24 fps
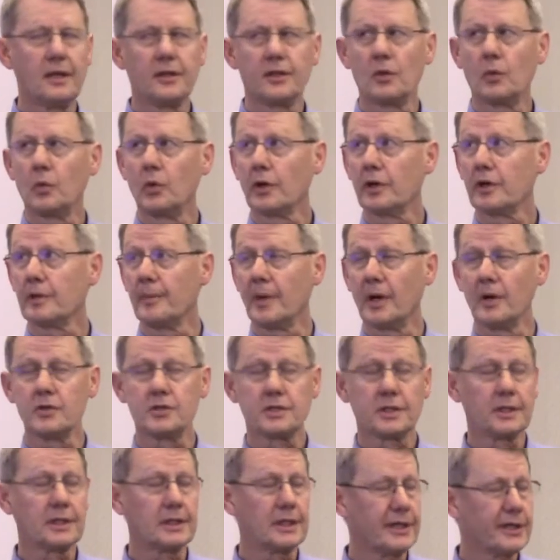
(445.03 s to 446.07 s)
The word
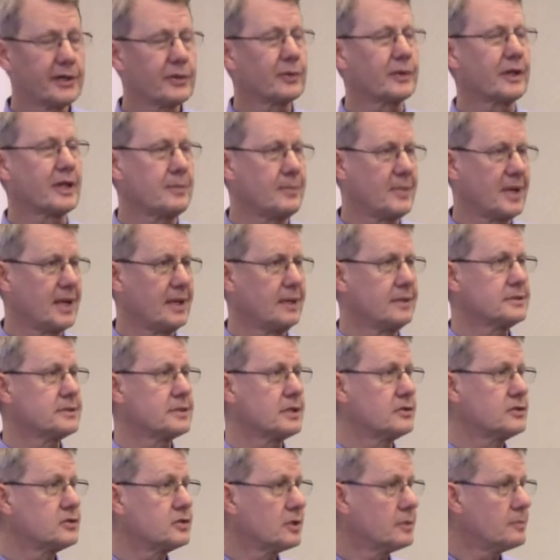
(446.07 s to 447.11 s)
emotion literally
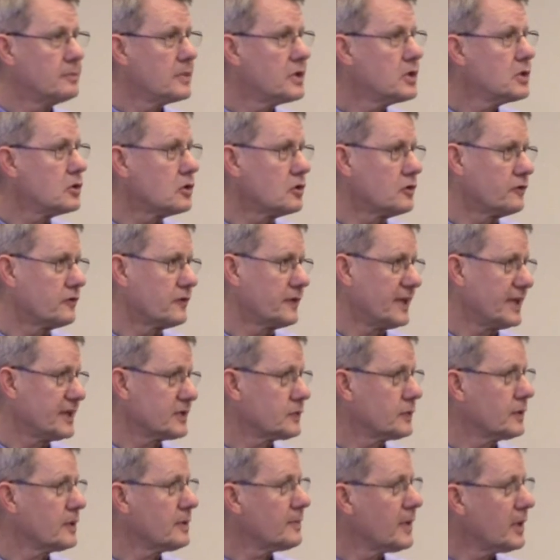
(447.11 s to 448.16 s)
means to move, and
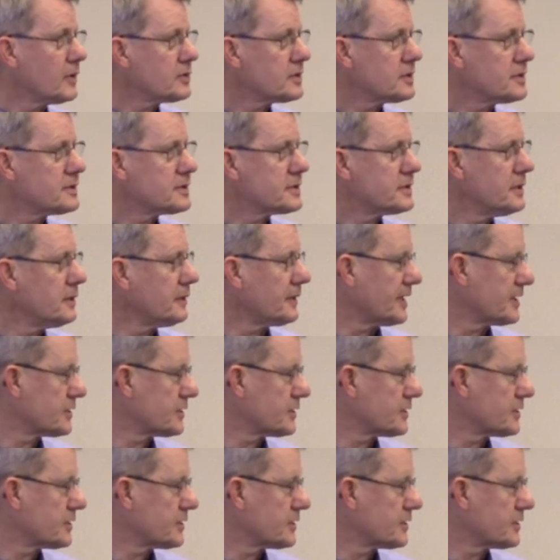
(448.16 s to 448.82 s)
that's what emotions do.